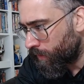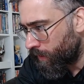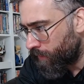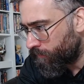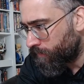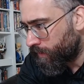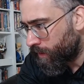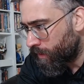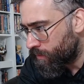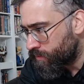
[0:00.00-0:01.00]
if we
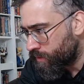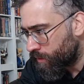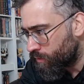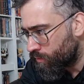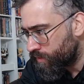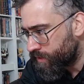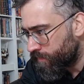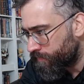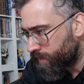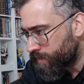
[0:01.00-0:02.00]
go, so Nora
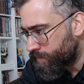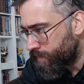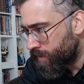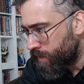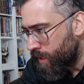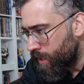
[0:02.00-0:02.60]
Sam, thanks man.